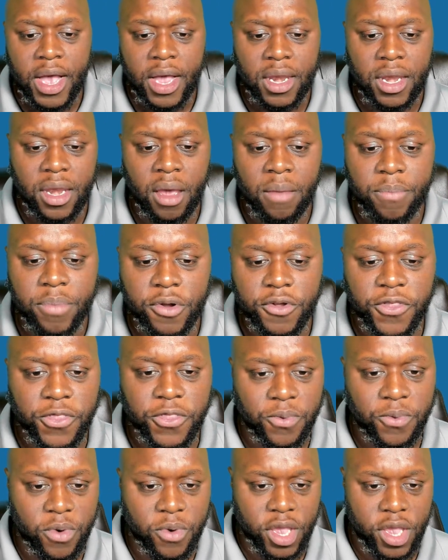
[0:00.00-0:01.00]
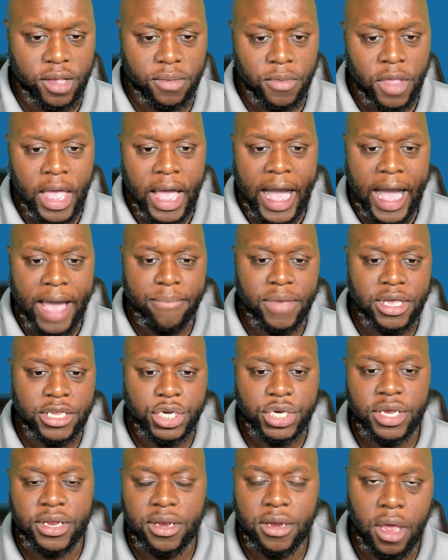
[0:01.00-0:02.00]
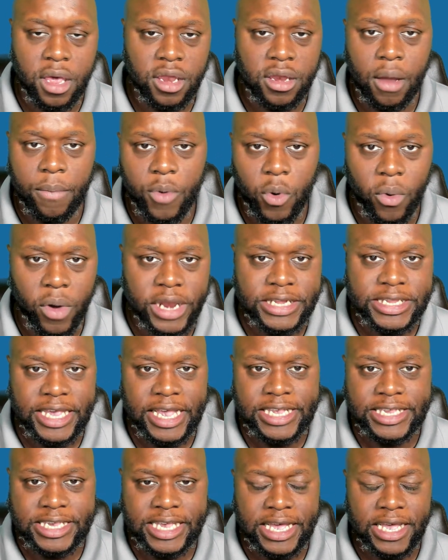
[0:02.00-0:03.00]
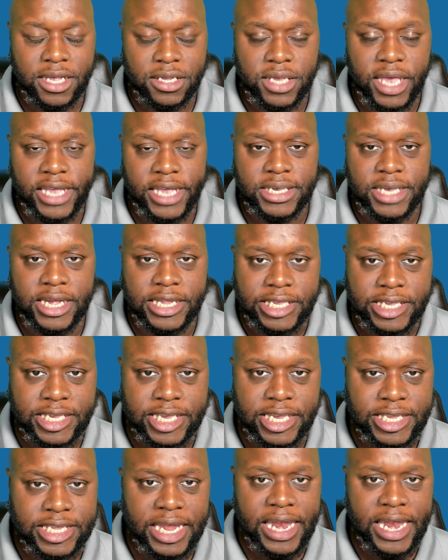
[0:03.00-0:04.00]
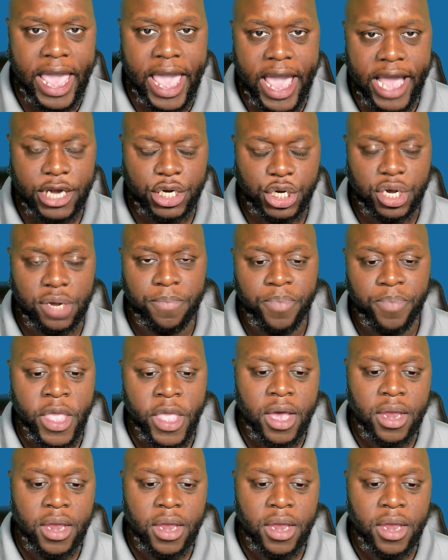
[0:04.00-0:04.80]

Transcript: Number three, I mentioned in number one, it takes takes consistent action.